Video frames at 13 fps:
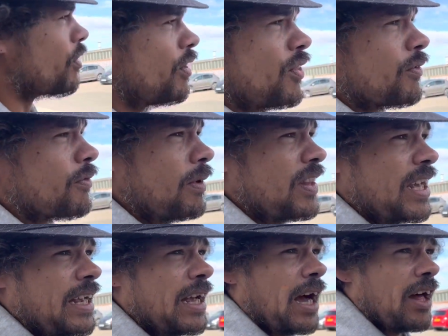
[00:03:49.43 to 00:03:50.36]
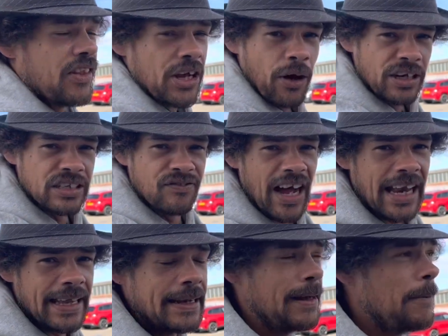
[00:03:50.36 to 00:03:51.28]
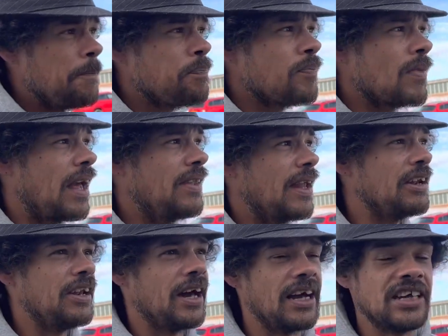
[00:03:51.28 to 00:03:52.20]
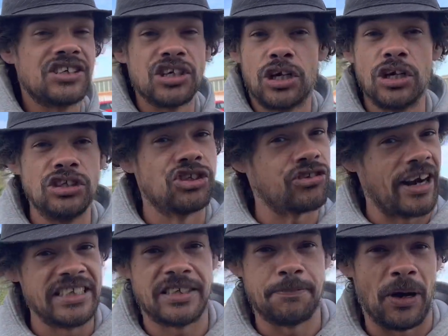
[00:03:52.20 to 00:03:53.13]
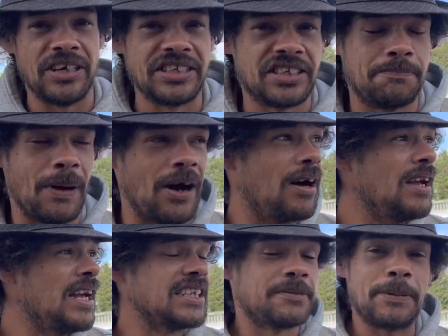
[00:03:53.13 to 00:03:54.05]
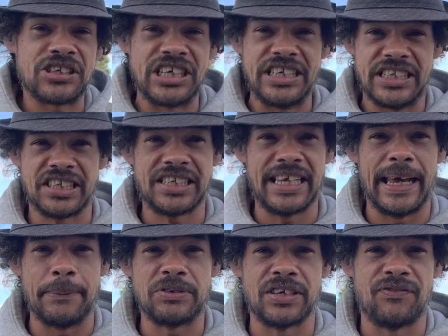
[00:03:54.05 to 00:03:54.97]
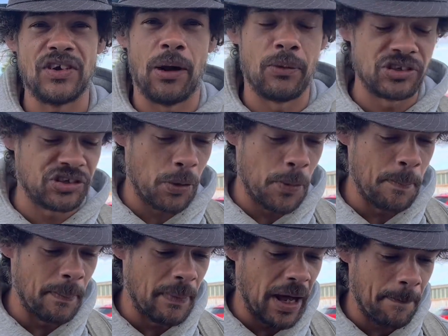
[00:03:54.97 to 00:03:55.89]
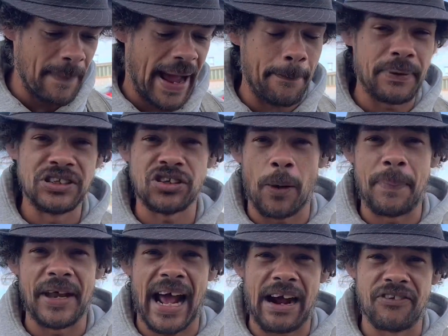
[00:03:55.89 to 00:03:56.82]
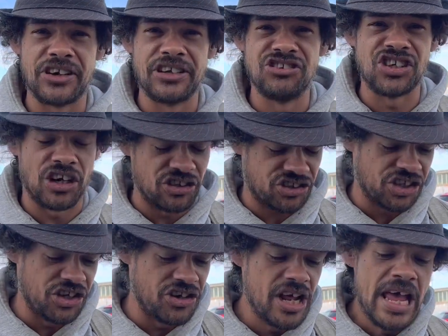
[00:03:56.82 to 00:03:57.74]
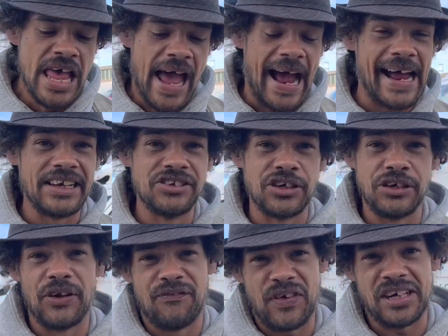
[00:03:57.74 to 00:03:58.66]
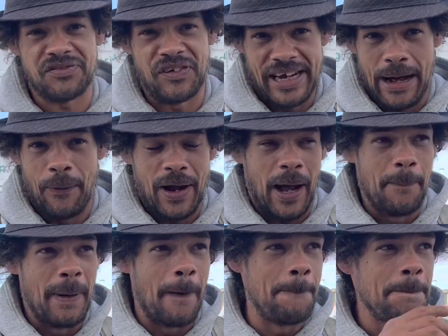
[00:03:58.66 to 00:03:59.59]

with the Eyes Valley. And then it's a good train spotting spot, especially the slips. If you go onto a map and type in Harrowden Junction, and the first thing that will come up